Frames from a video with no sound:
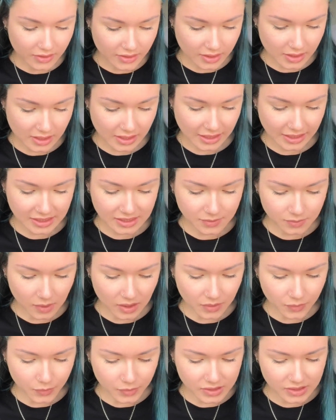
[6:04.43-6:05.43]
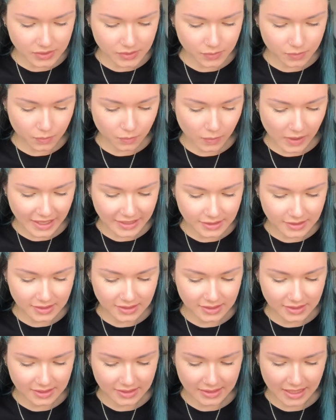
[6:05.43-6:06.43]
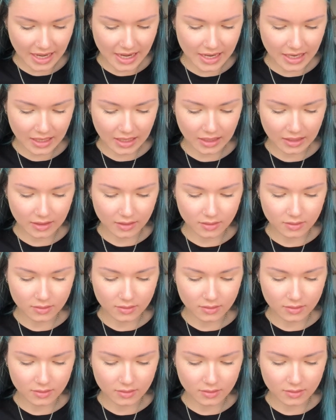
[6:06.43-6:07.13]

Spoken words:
next one was ways to say